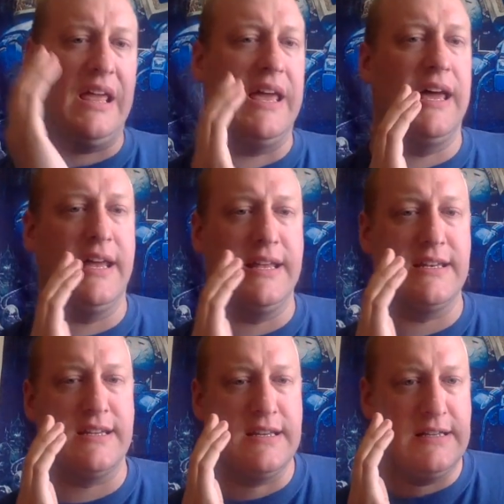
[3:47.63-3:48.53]

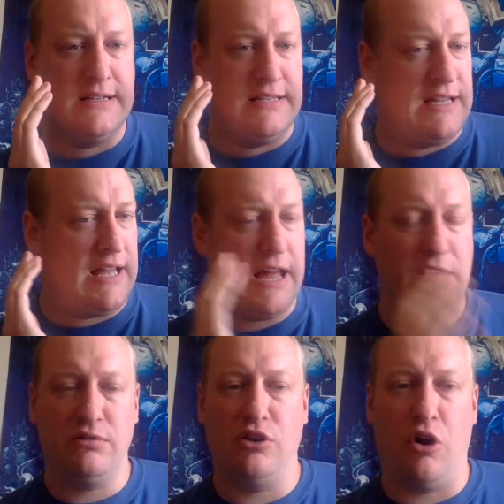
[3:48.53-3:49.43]
and
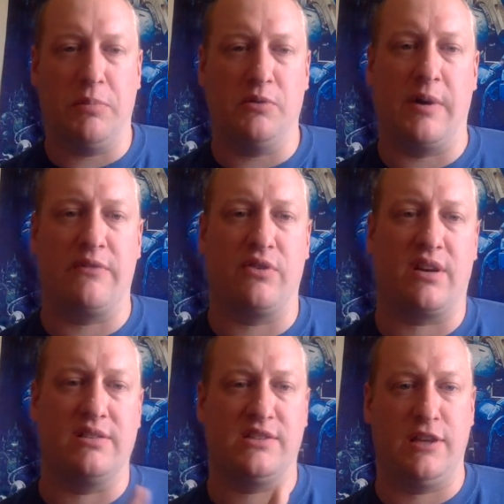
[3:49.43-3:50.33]
out in the open where everyone
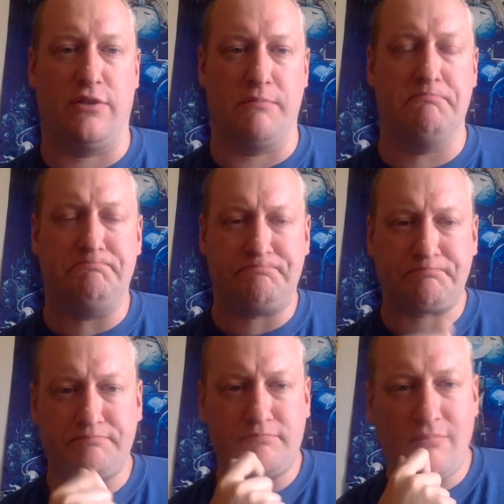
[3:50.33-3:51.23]
can see them.
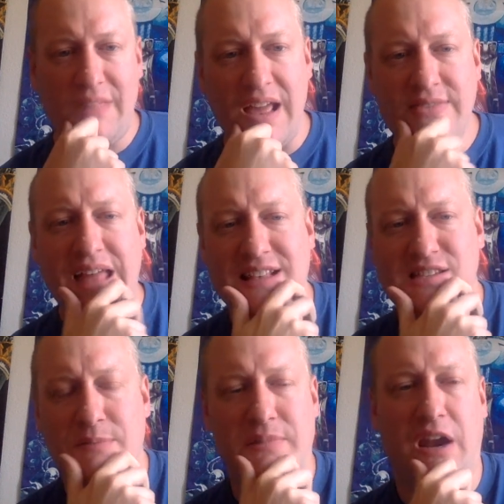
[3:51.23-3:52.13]
That's
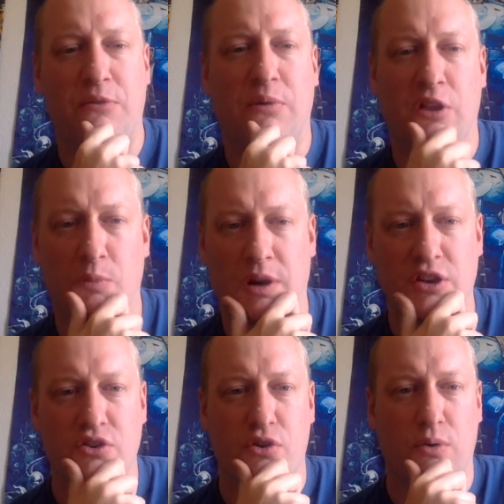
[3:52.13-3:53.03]
something I really want to
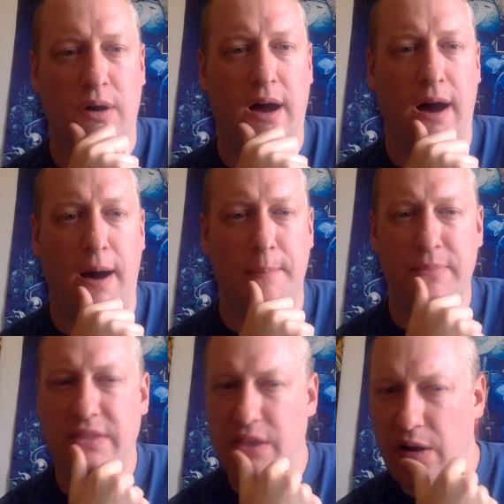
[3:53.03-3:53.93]
do.
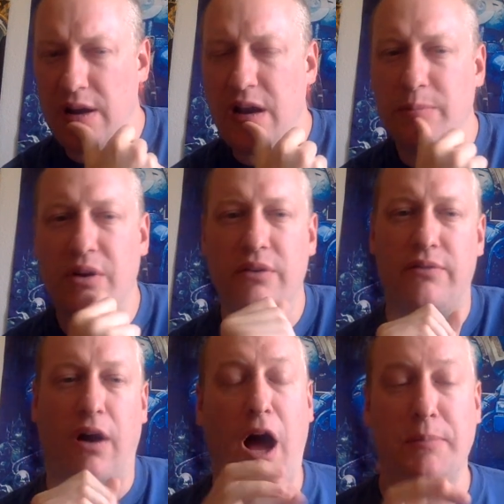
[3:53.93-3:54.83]
There are a number
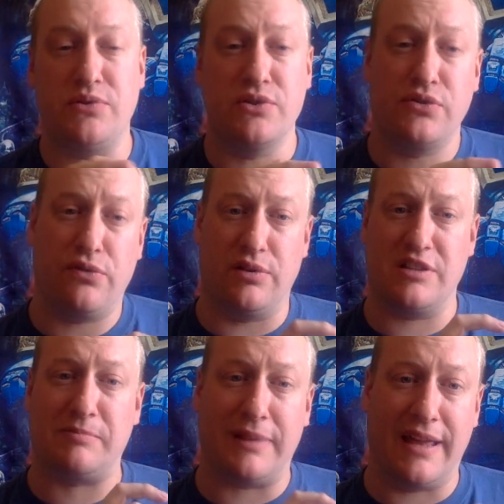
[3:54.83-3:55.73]
of options for
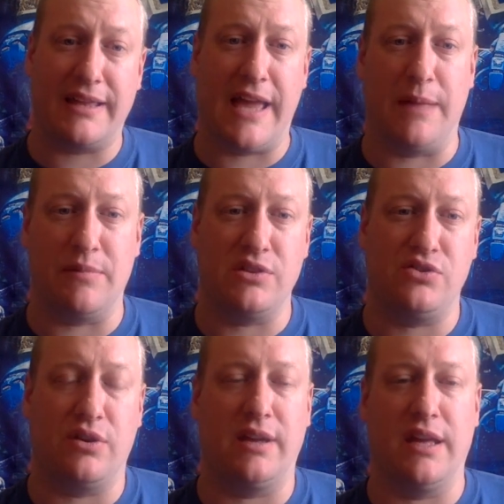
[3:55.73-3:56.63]
display
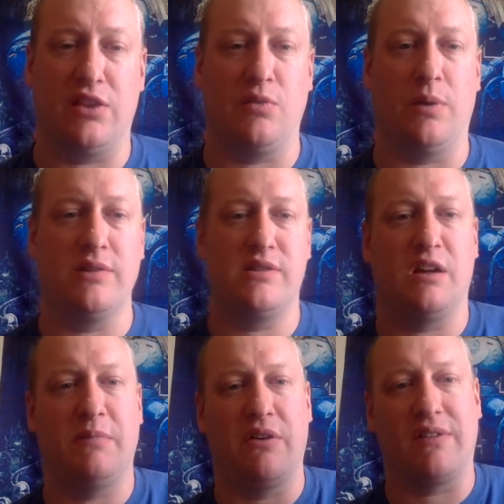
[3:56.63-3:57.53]
cabinets. You can get the ones that
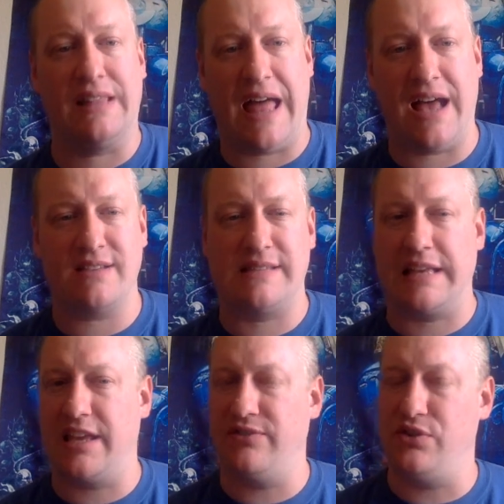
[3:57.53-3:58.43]
are made of glass.
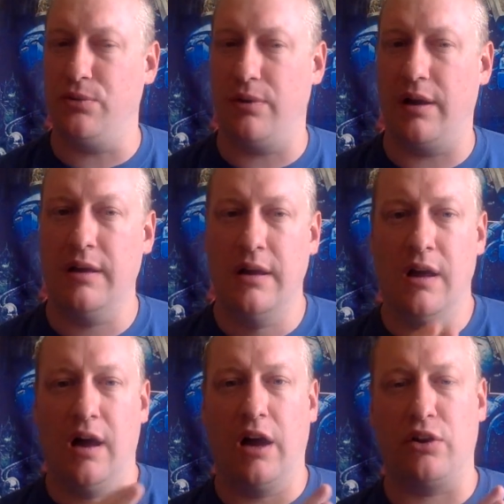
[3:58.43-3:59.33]
That gives you
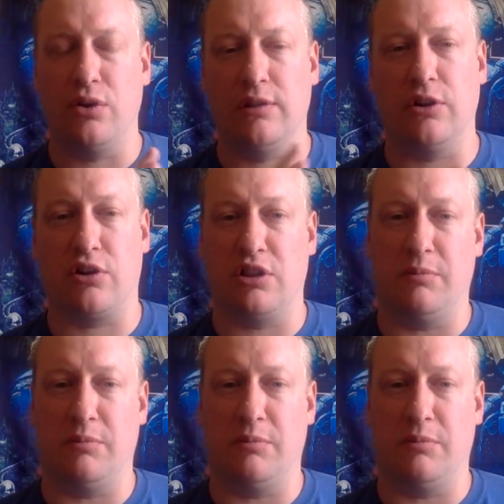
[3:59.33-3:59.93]
a good look at the